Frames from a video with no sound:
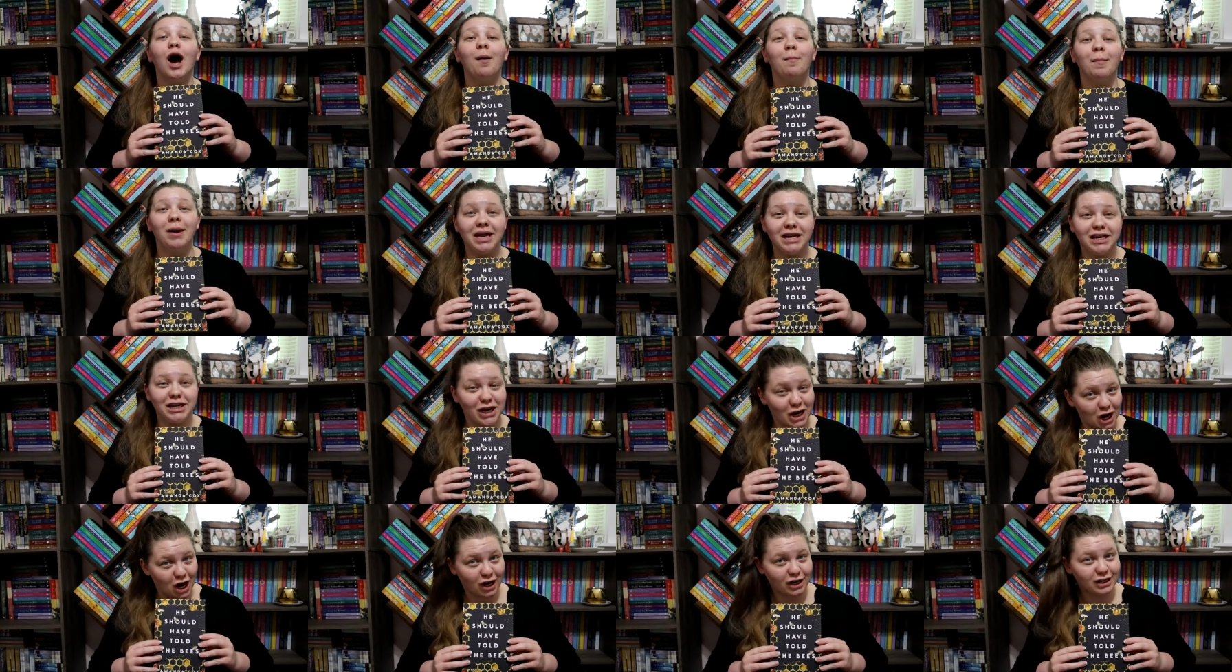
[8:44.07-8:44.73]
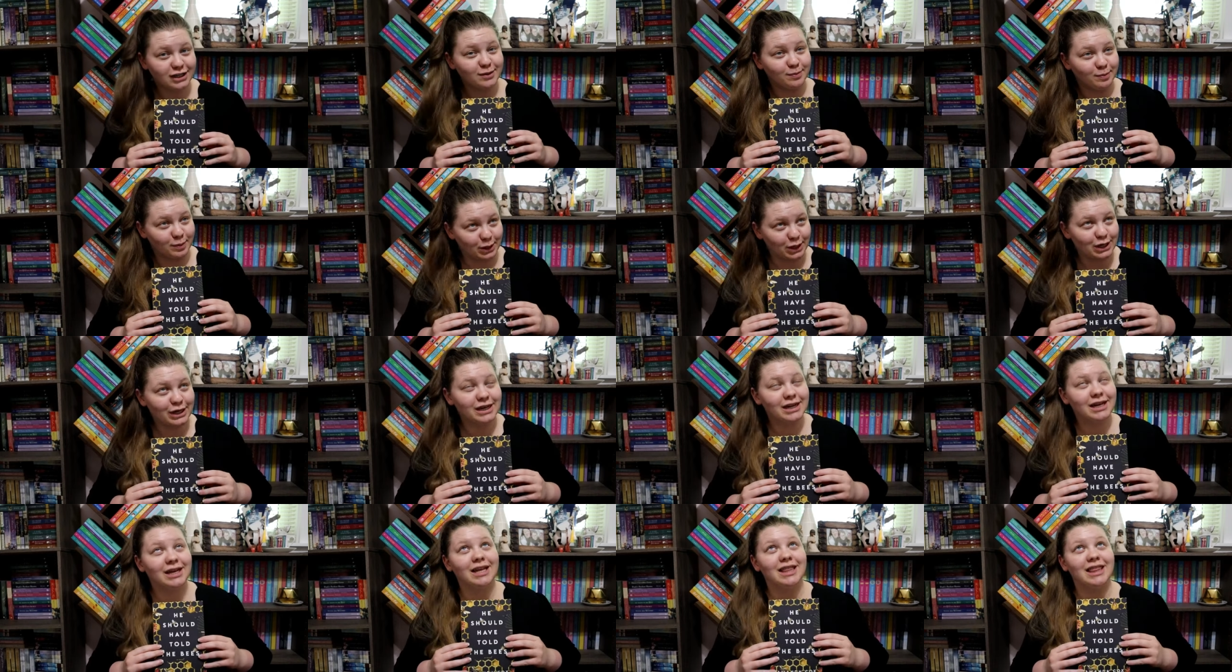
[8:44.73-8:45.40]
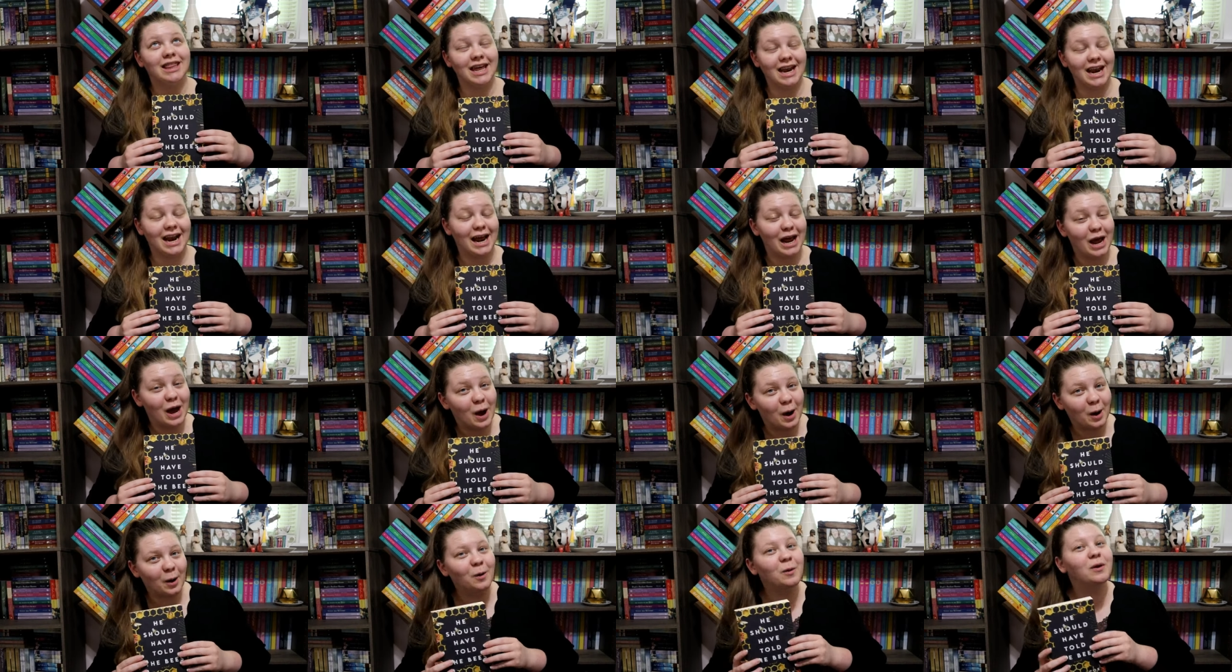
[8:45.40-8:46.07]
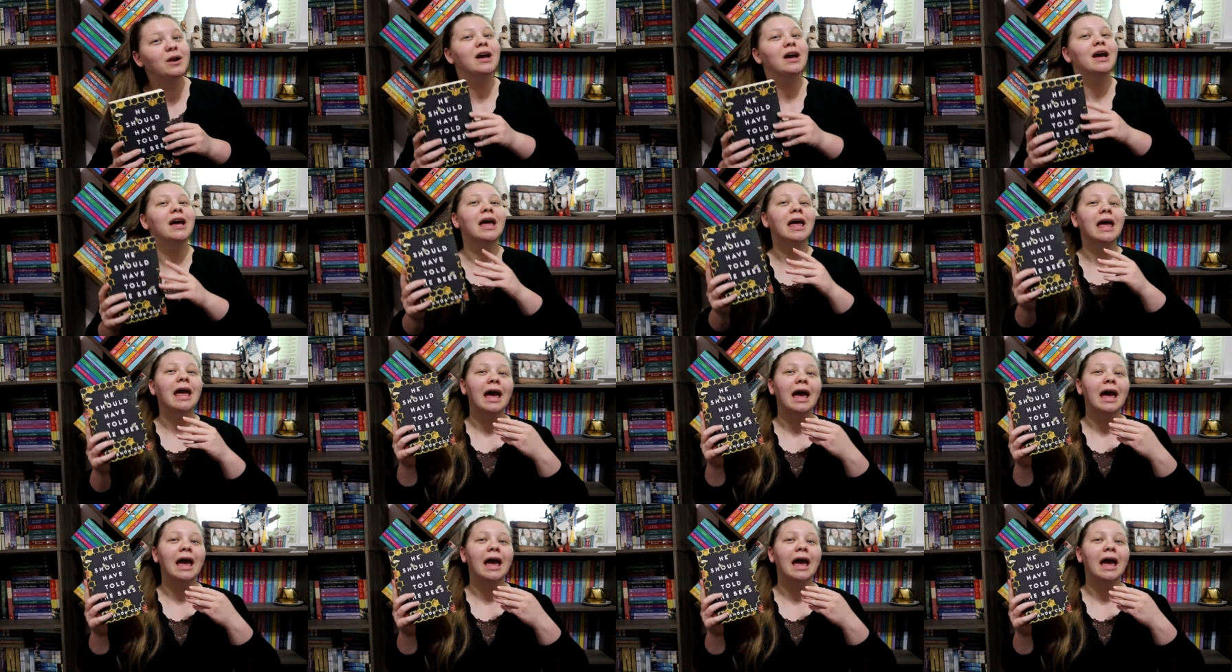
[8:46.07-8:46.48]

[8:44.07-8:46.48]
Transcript: Amanda Cox book that I own